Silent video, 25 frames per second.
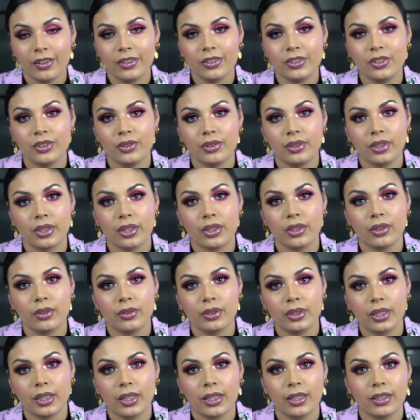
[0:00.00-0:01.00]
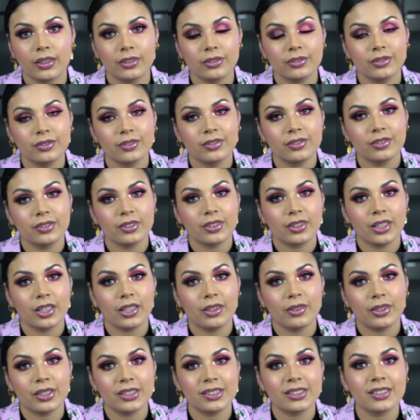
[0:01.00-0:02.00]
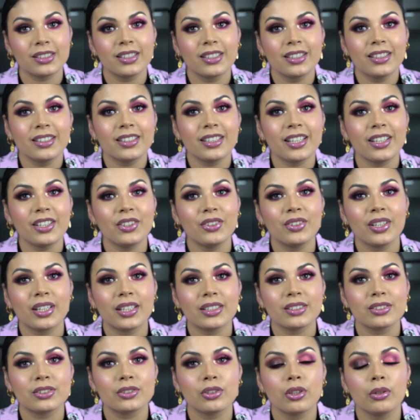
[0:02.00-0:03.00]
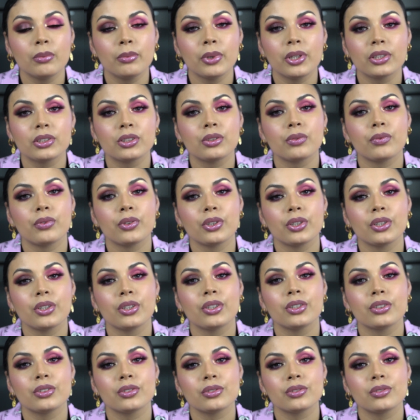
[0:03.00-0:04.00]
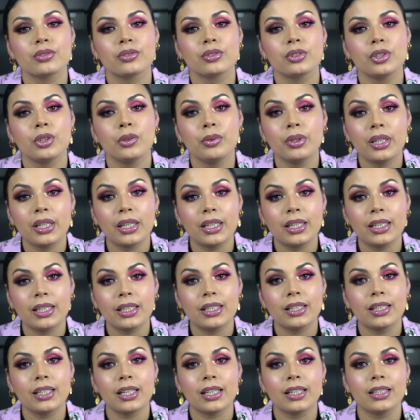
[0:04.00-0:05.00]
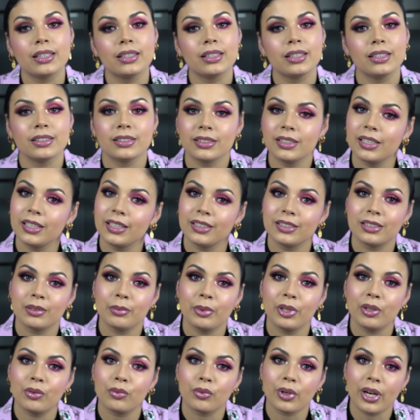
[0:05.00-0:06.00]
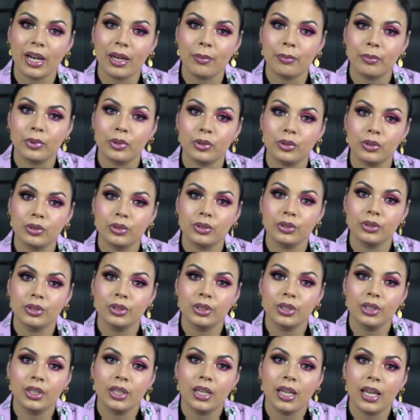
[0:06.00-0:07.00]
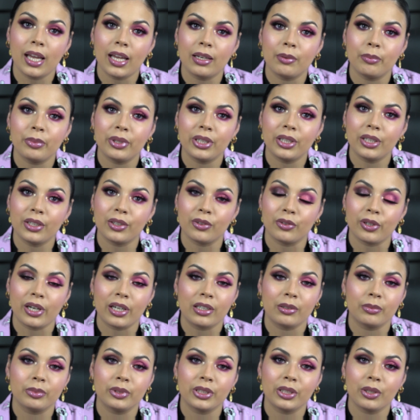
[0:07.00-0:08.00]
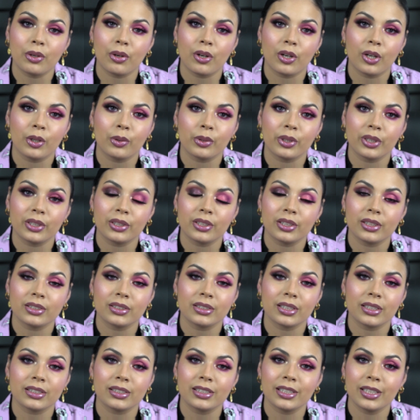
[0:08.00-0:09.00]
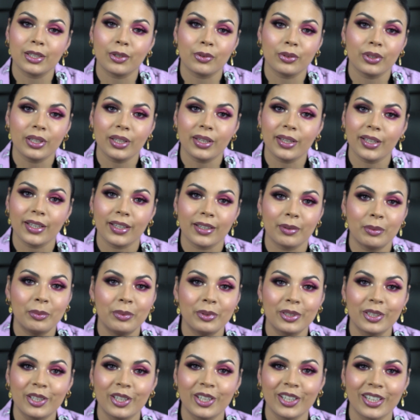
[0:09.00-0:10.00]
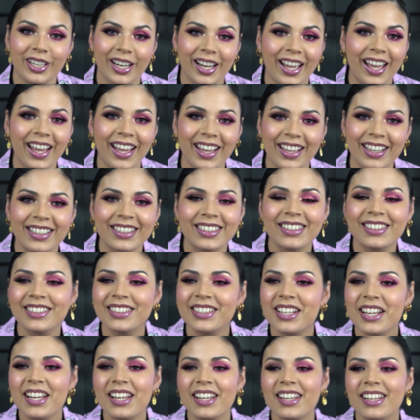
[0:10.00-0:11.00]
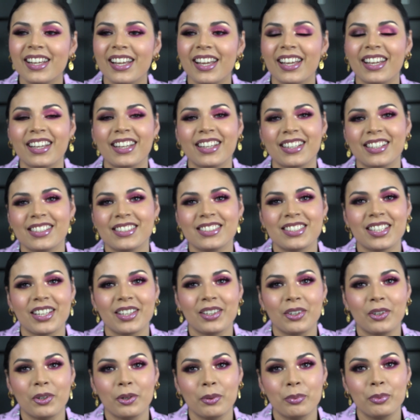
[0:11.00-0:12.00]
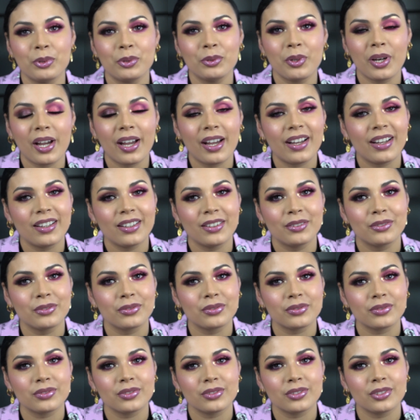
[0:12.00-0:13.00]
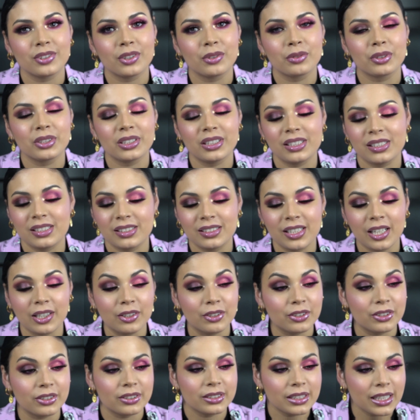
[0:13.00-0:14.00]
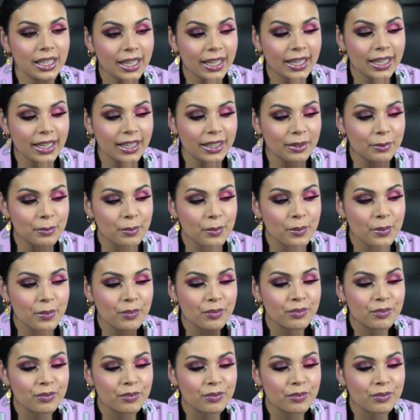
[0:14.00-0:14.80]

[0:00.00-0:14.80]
do the Q&A. Anyways, thank you guys so much for tuning in and listening to me ramble and be incredibly awkward, because that's the only thing I'm good at. And I hope you have a really stellar day,